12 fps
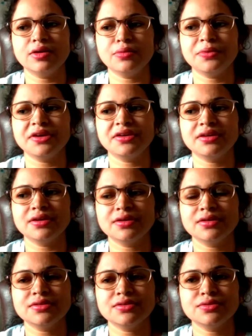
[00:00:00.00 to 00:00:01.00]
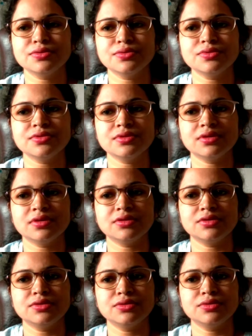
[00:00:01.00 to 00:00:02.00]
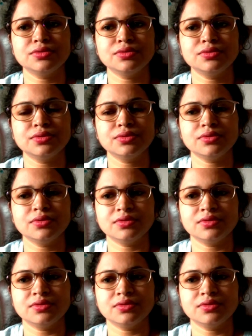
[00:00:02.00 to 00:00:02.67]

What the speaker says: operator is used to